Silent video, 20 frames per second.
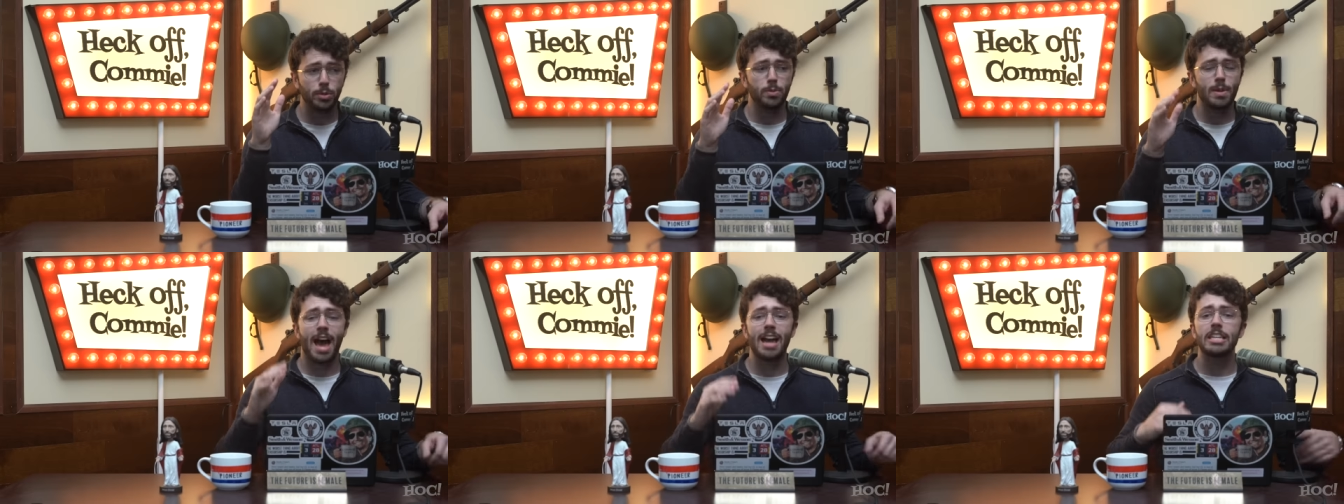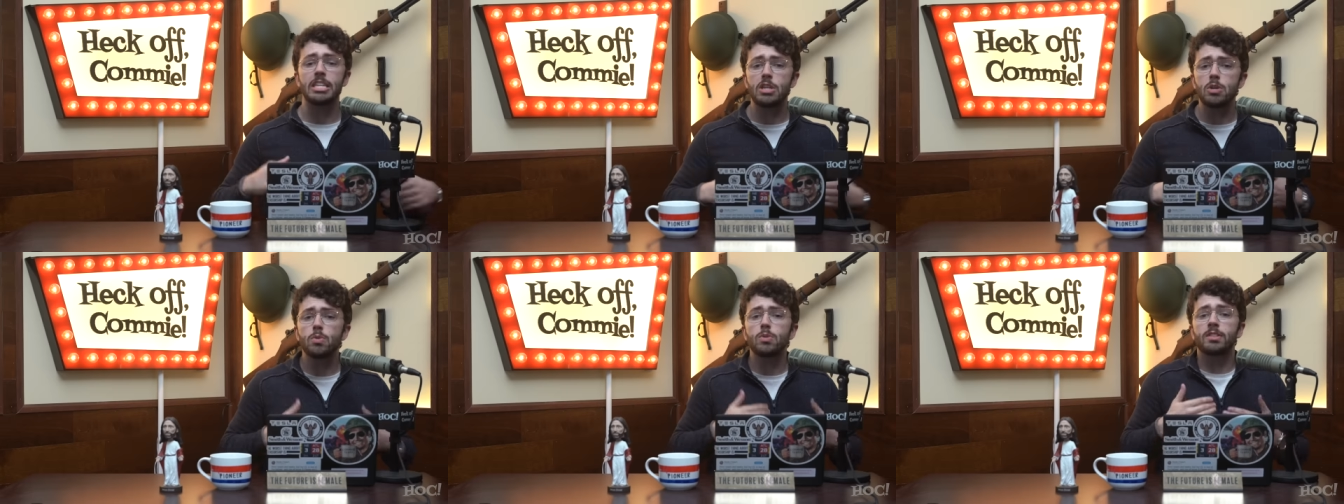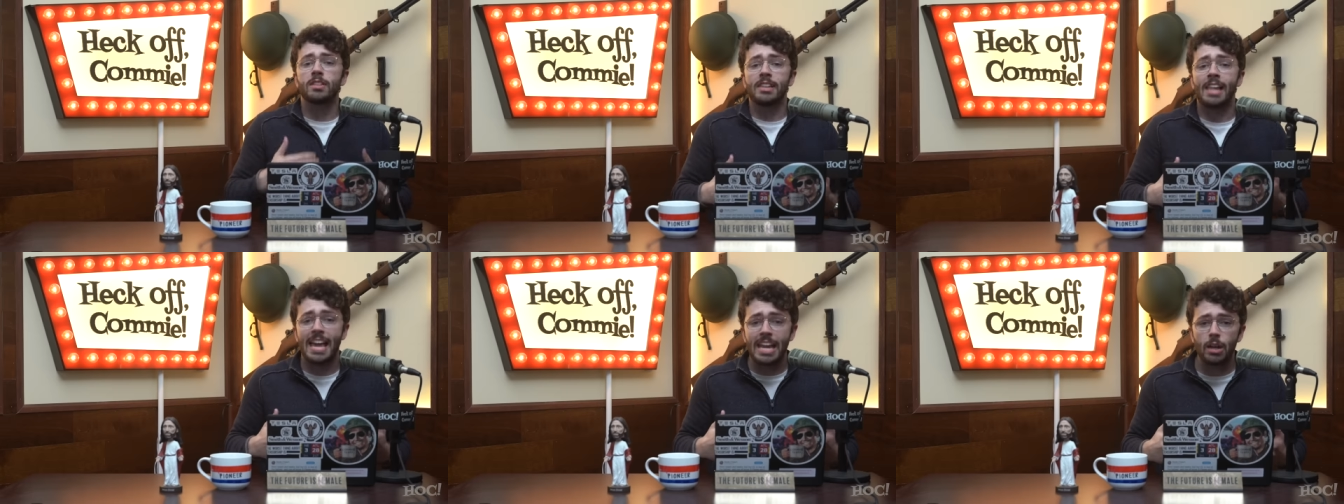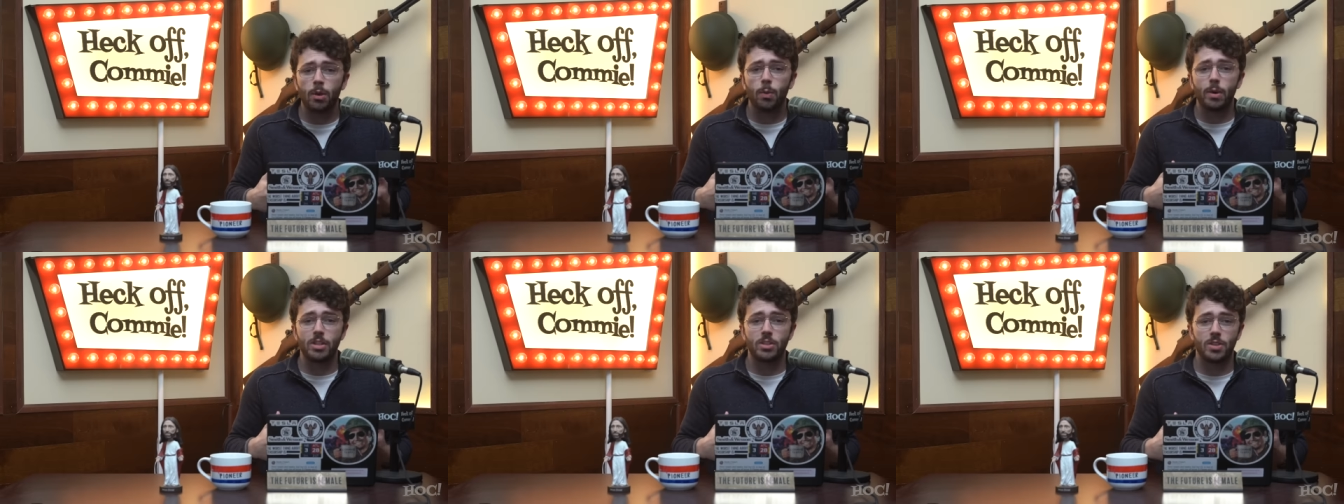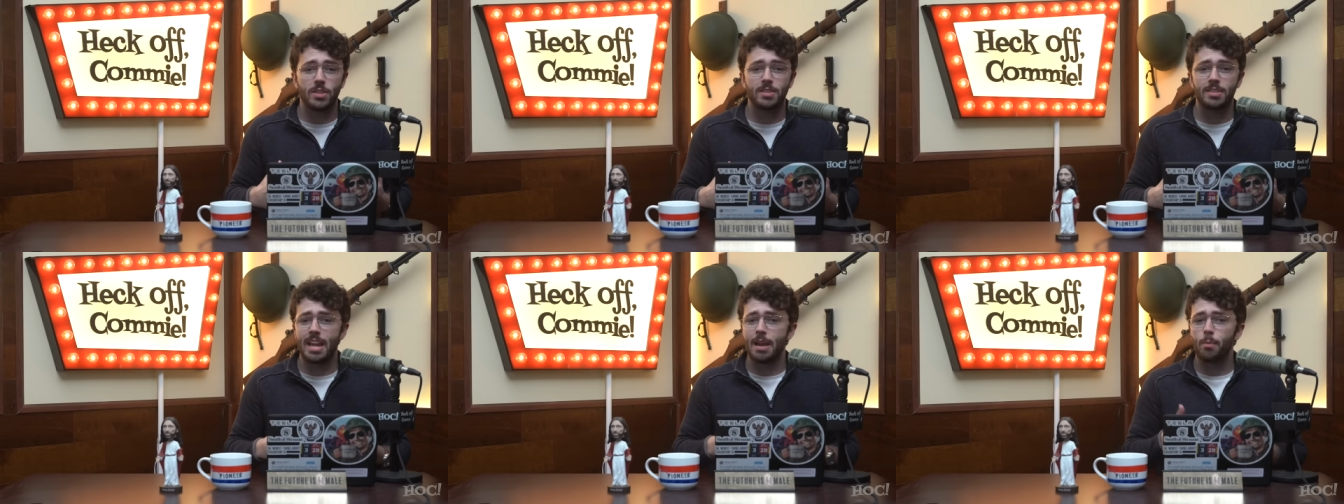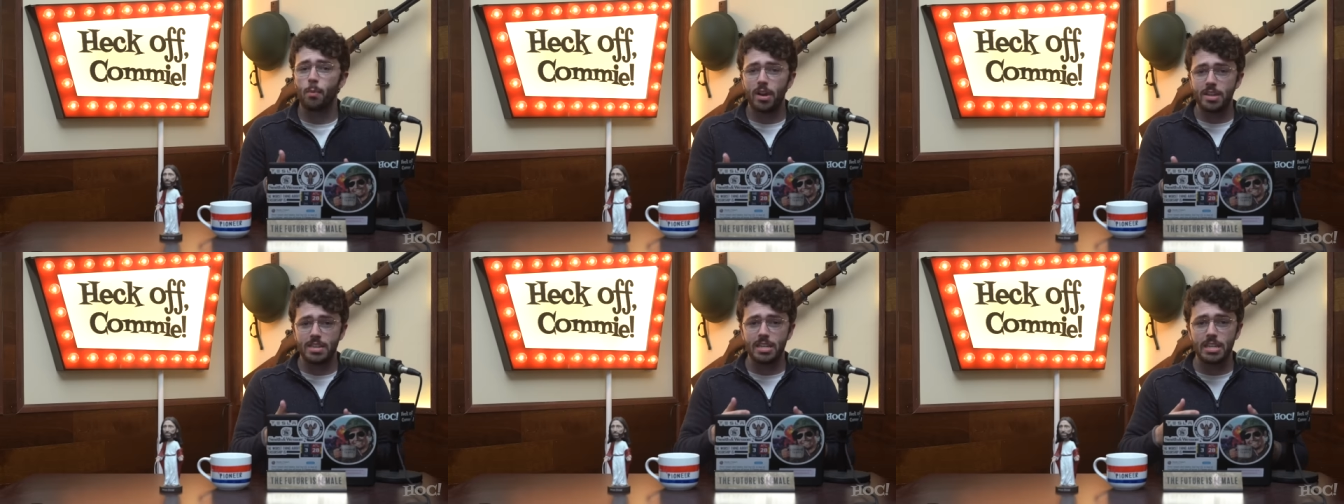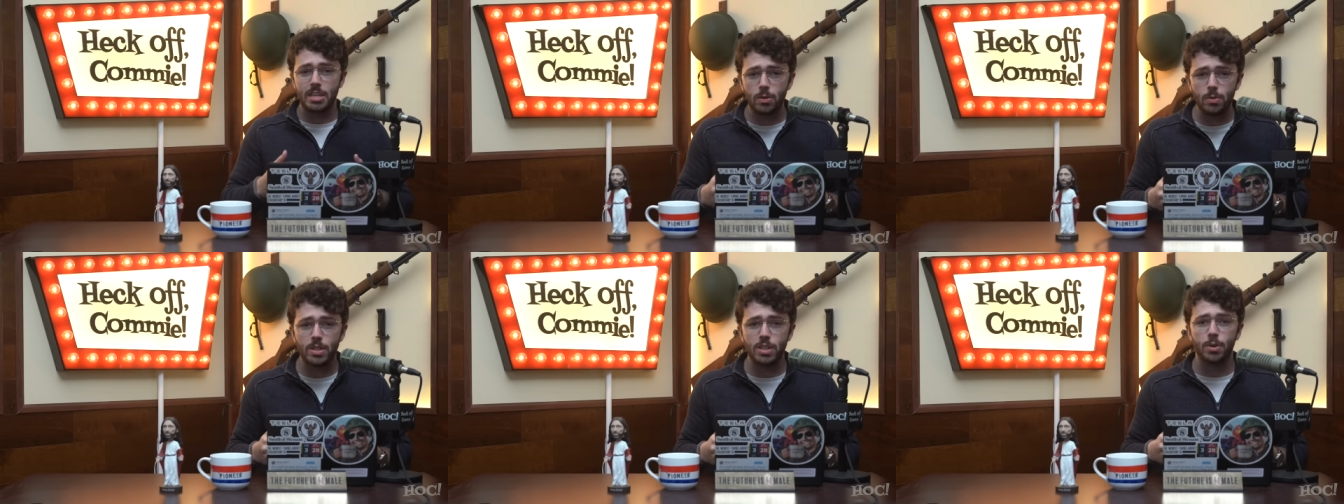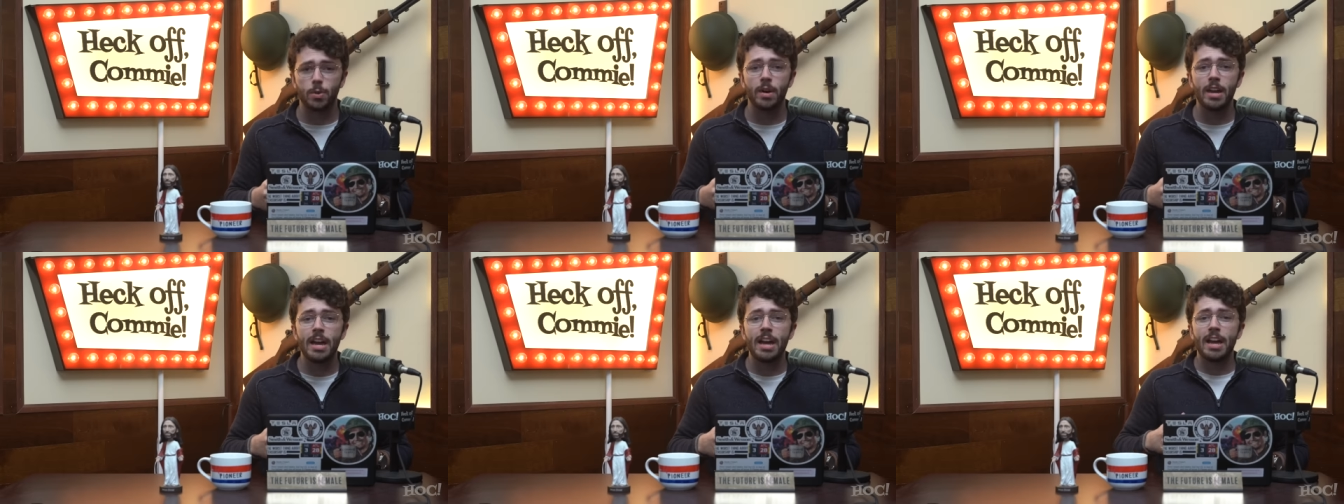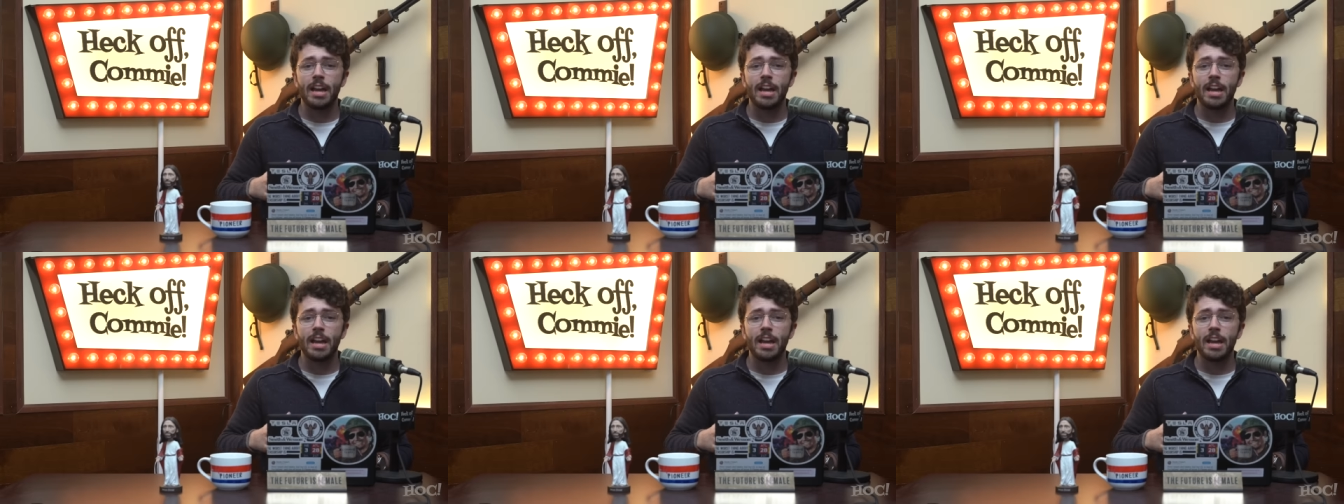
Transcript: do not use language the same way that you do